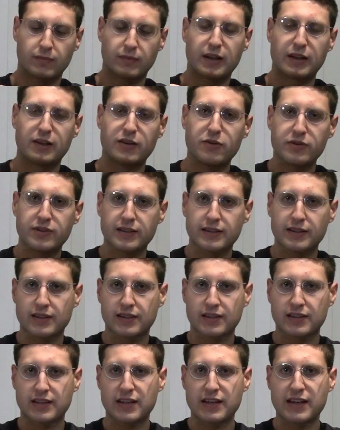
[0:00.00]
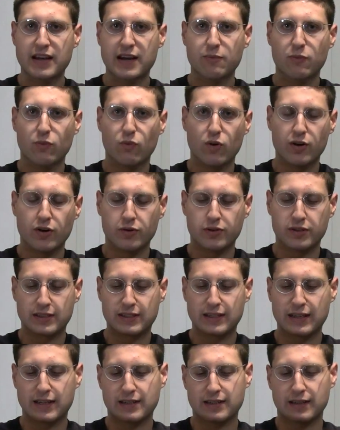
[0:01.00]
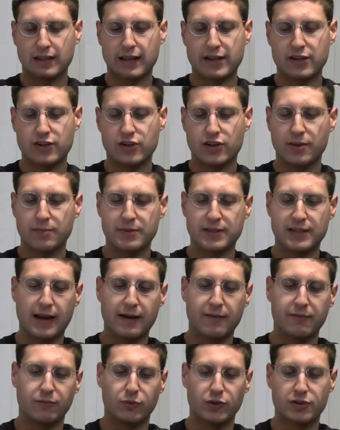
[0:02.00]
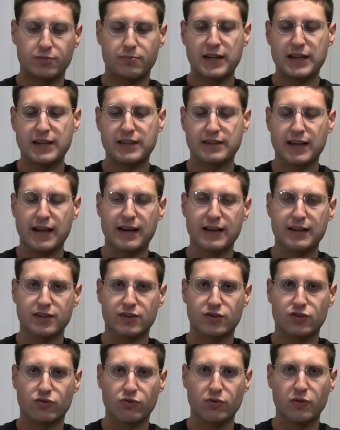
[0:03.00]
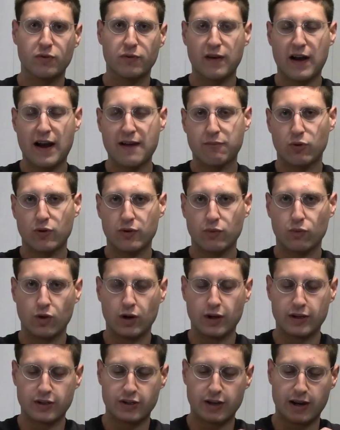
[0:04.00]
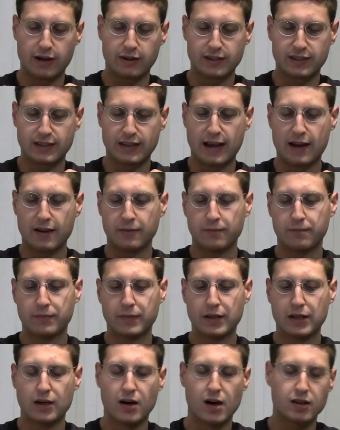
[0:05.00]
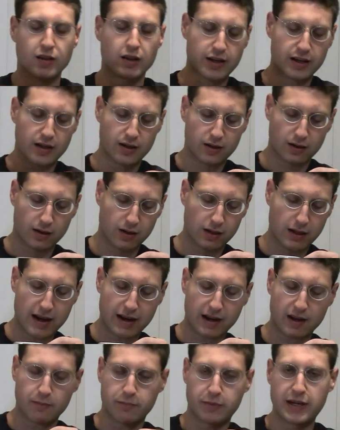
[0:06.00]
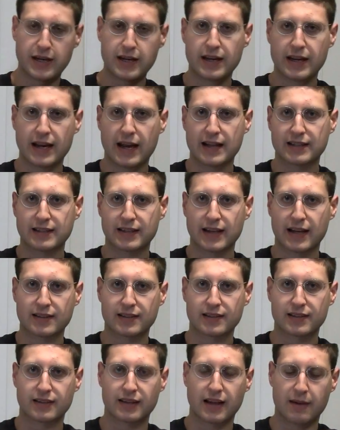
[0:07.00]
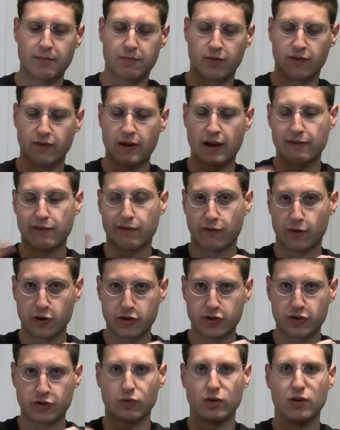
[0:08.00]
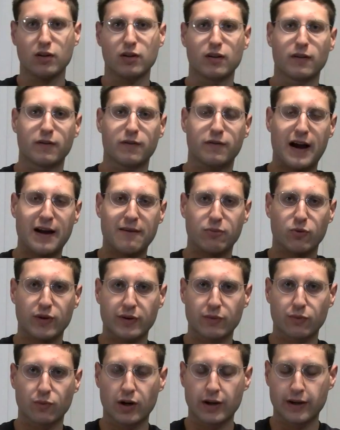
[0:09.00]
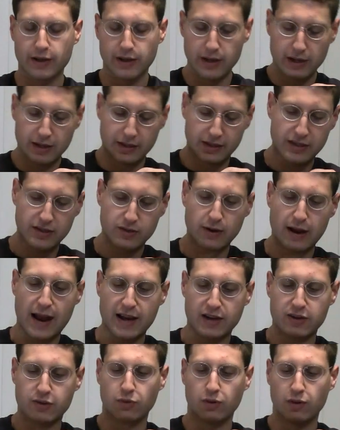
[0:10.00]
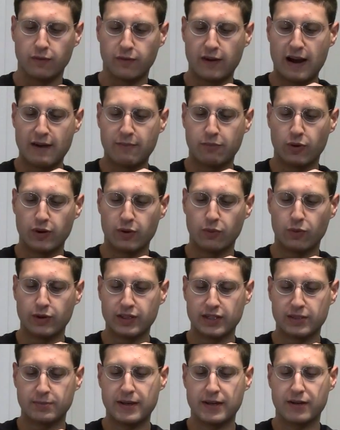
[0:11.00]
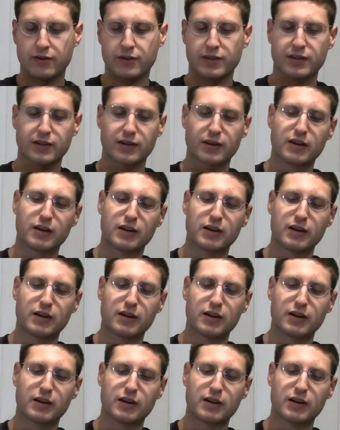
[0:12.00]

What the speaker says: It uses the CM106-like chipset, which means that it's true 5.1 channel sound. Unlike a lot of competing headsets that provide virtual 5.1, these are actual 5.1 speakers.